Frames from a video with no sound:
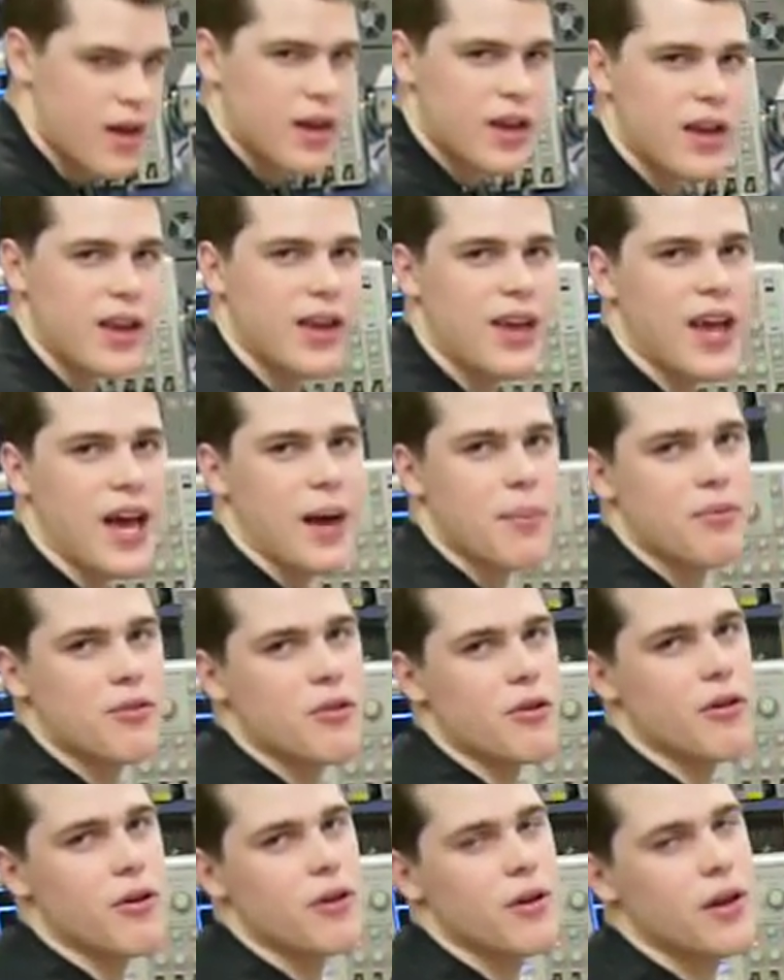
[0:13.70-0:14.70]
can
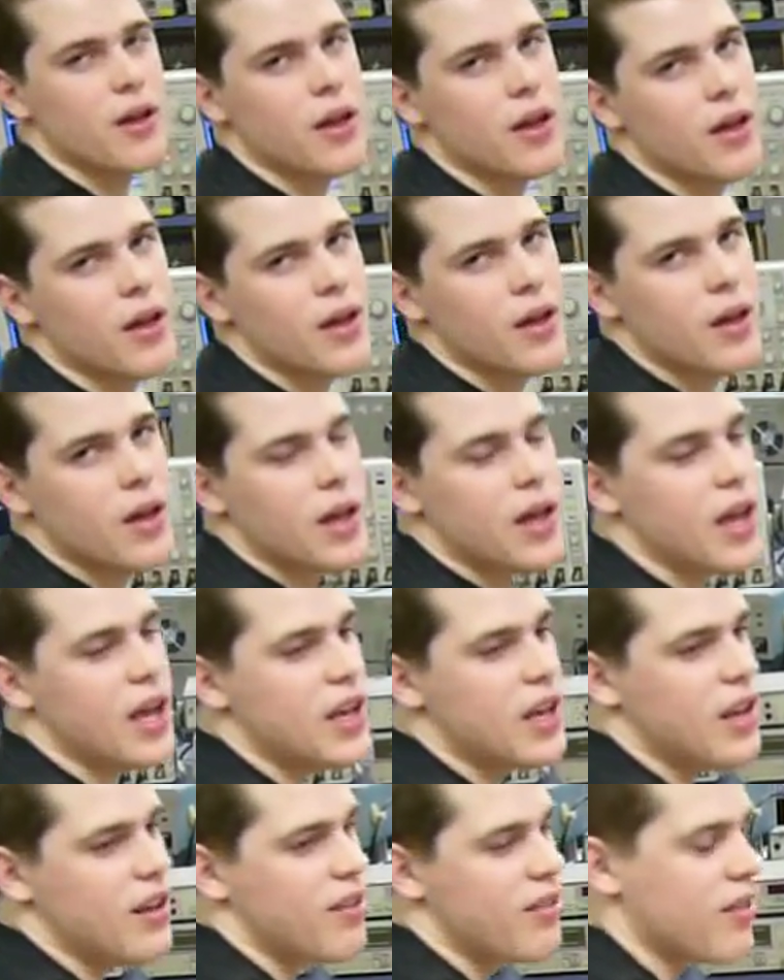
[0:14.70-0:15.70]
capture
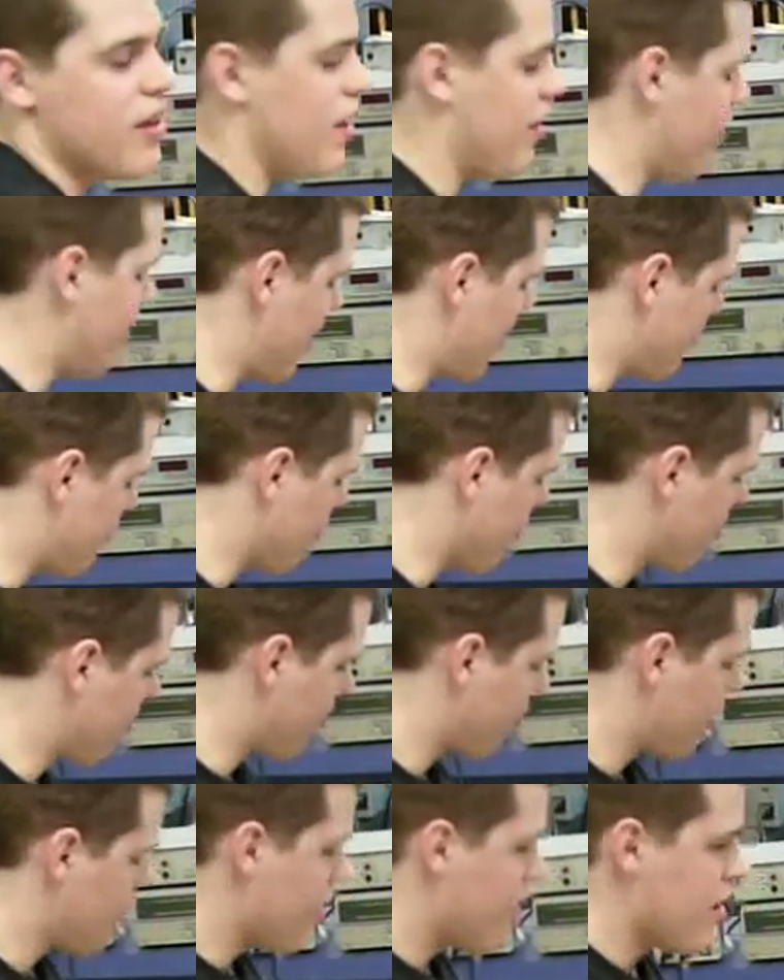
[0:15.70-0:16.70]
ADC
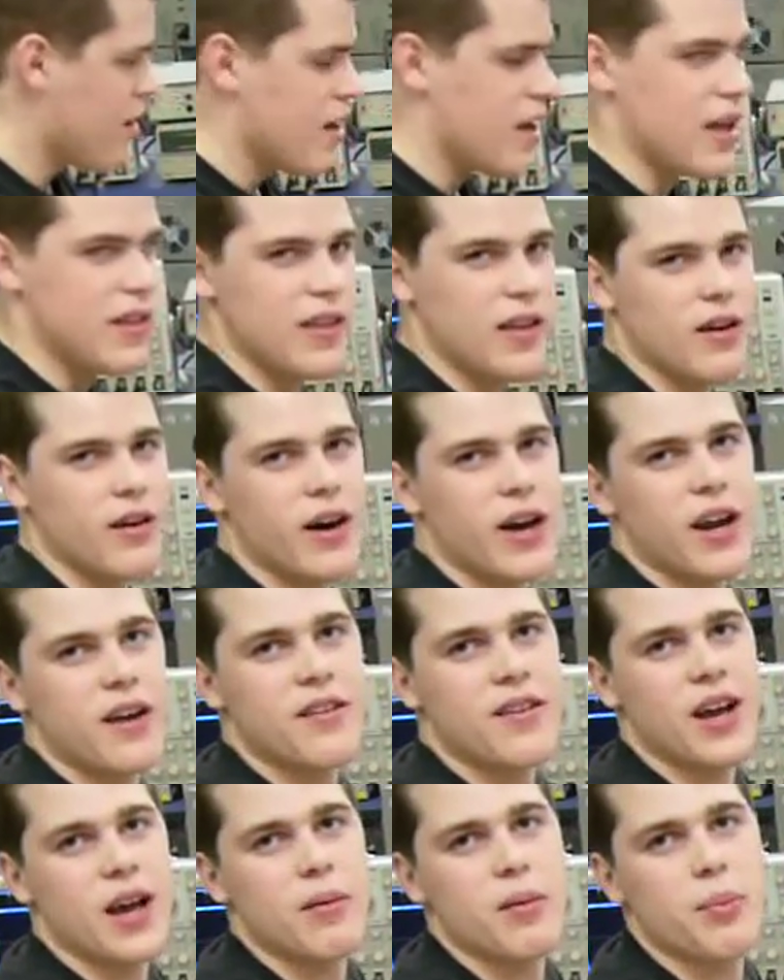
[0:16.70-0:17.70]
samples in the
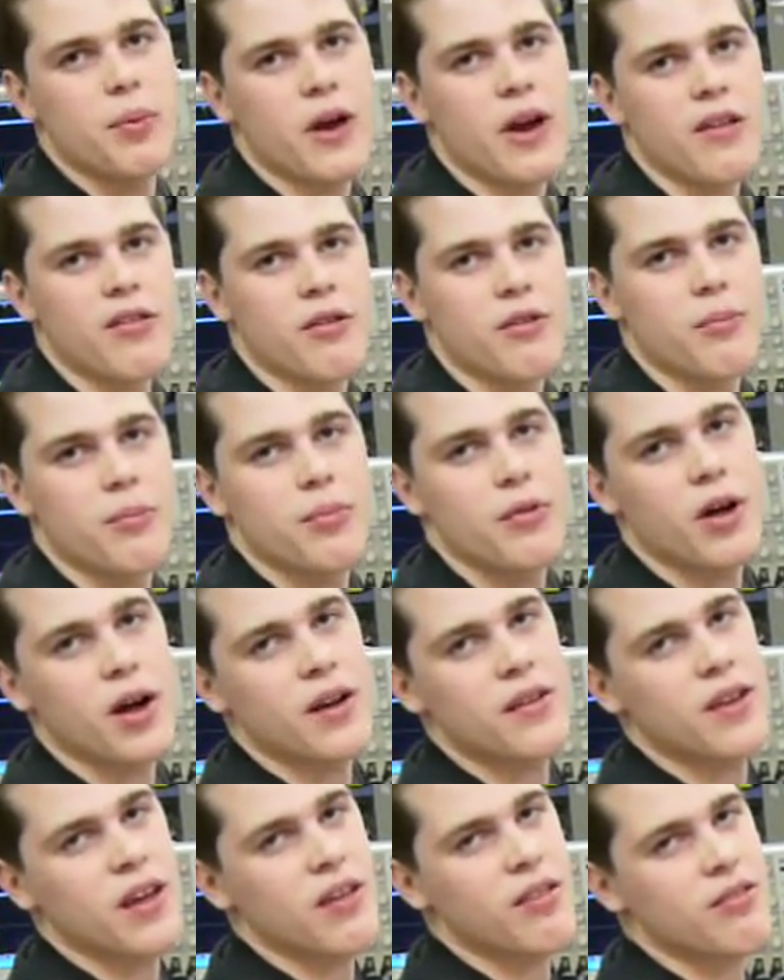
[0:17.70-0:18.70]
allotted time to pass our
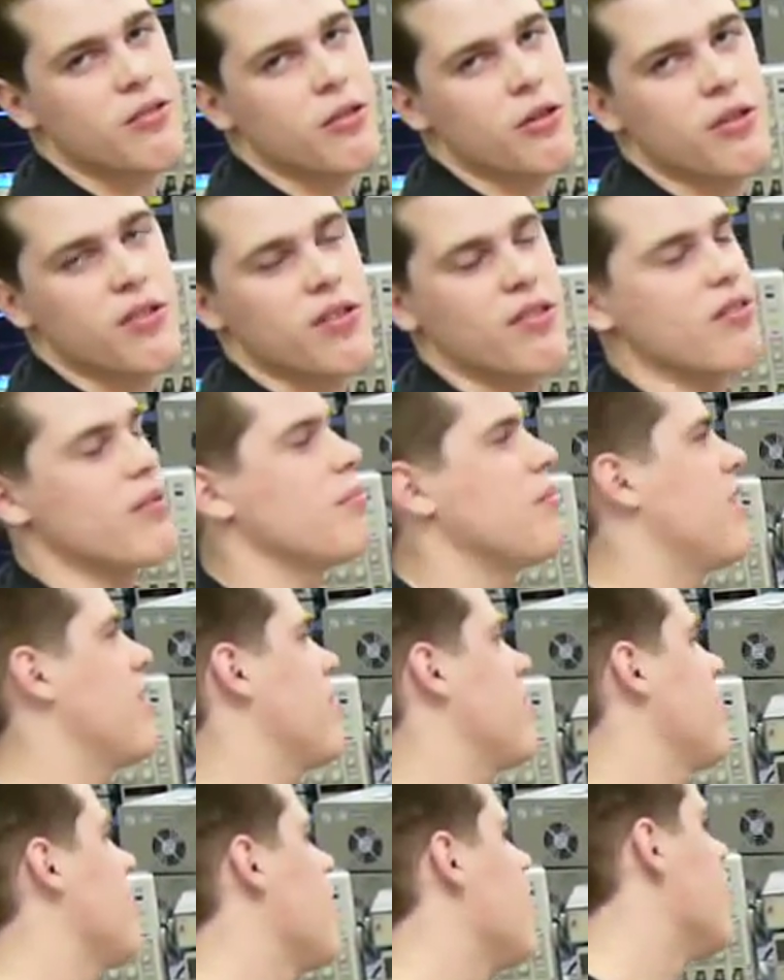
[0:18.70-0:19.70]
block test or our system
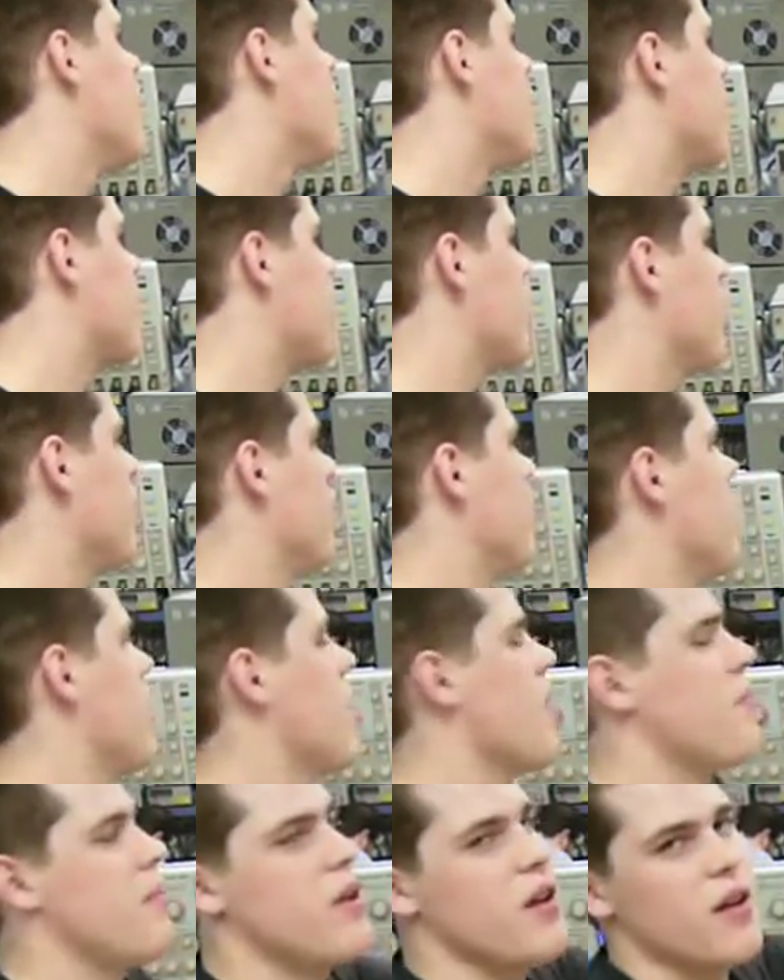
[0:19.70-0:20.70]
test.
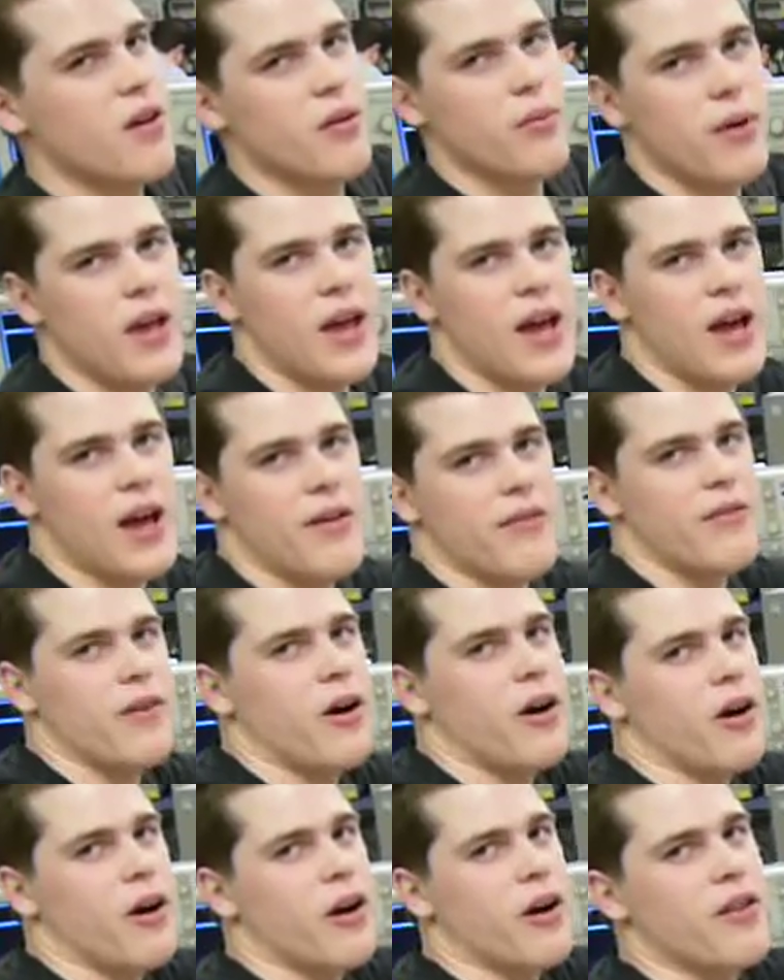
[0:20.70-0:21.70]
So, up here we have
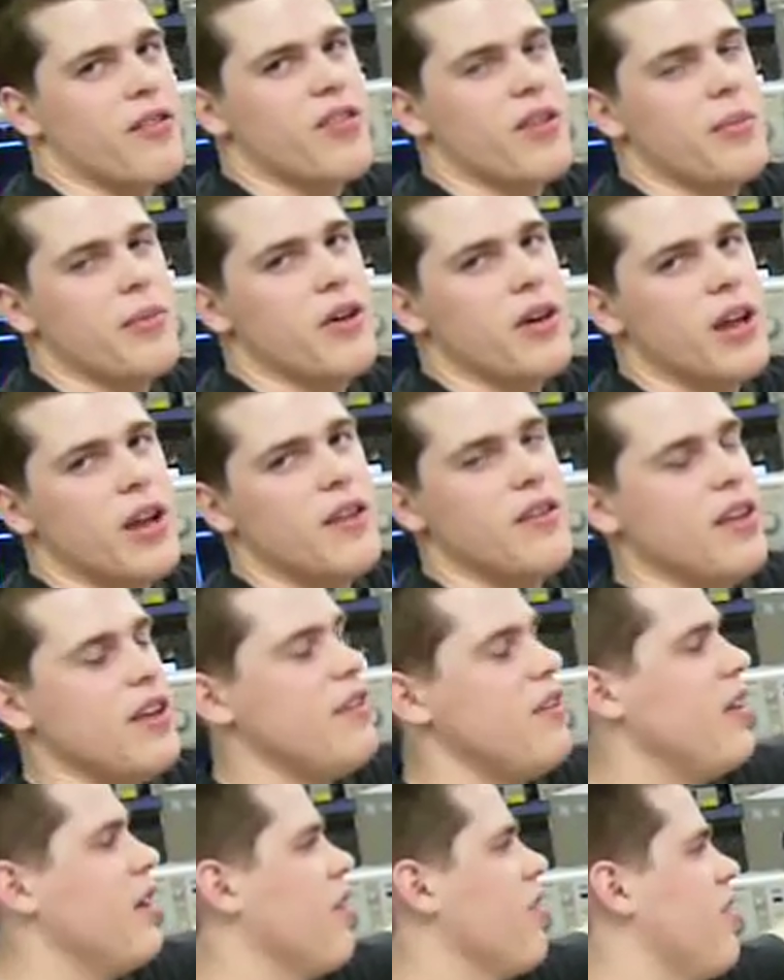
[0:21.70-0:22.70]
our simulated
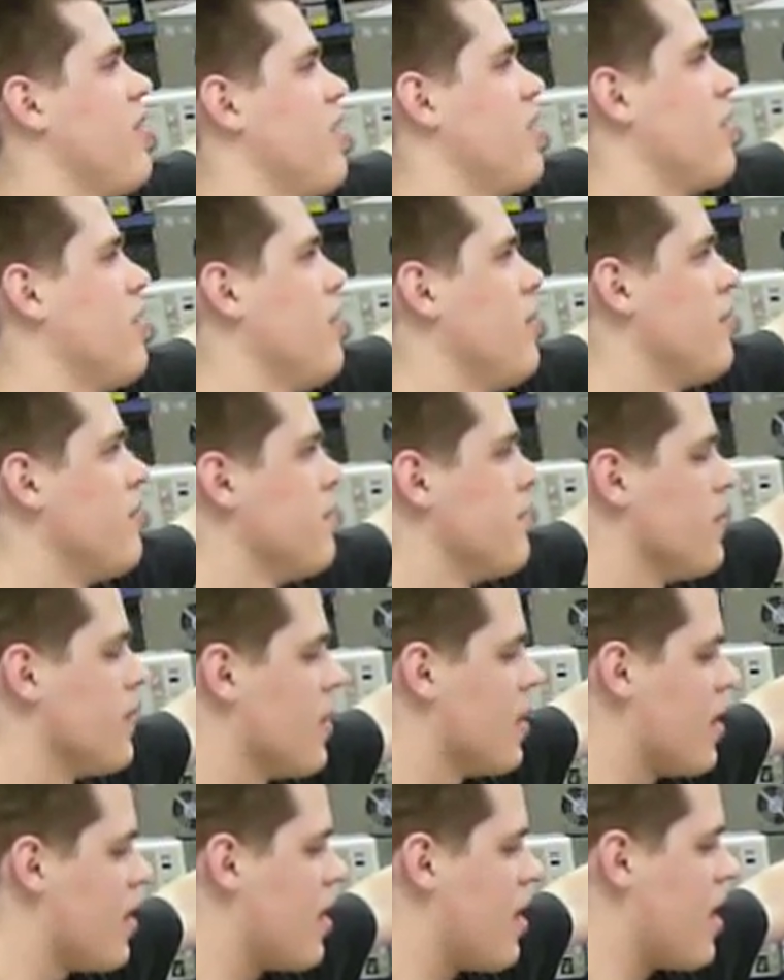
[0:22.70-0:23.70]
TTL signal,
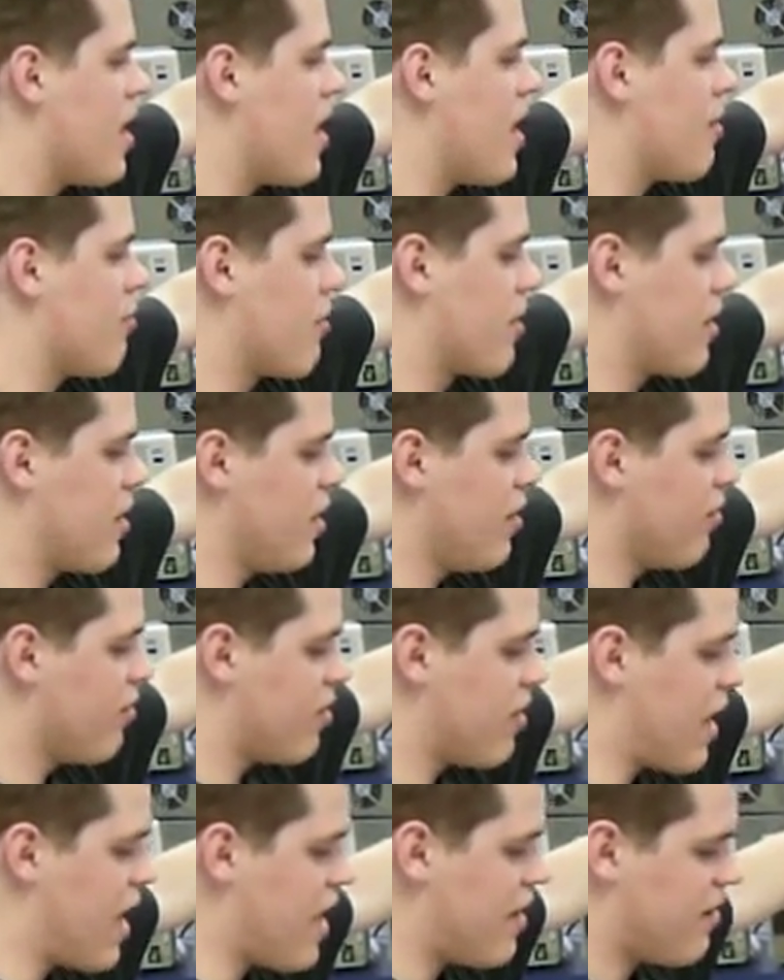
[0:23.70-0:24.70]
and we're going to
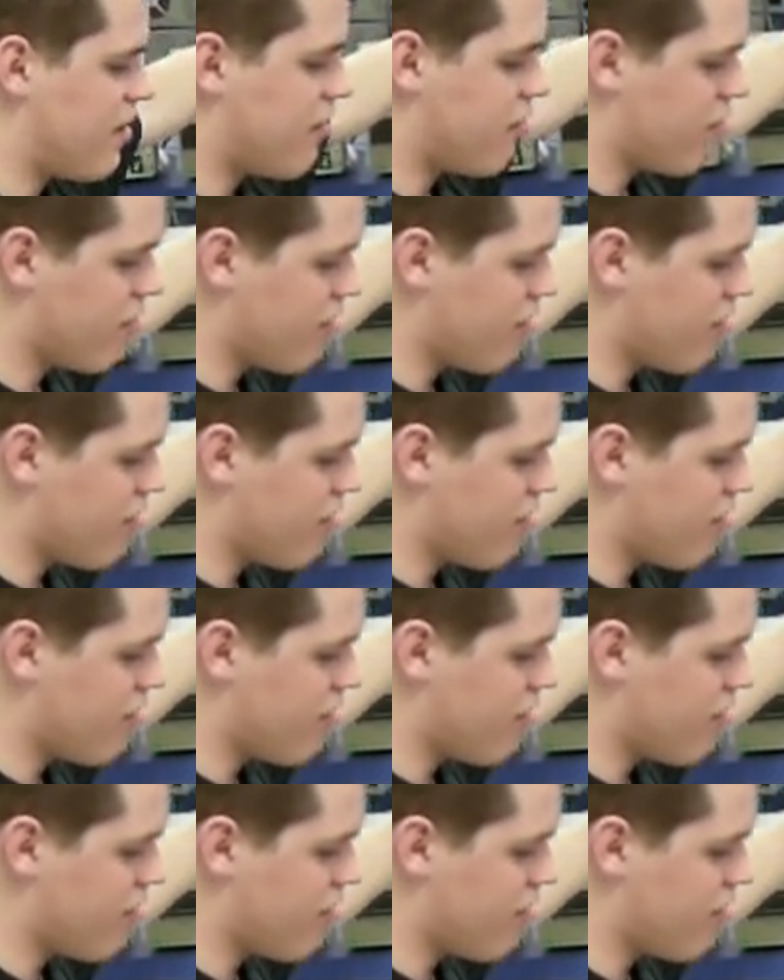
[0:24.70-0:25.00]
use that to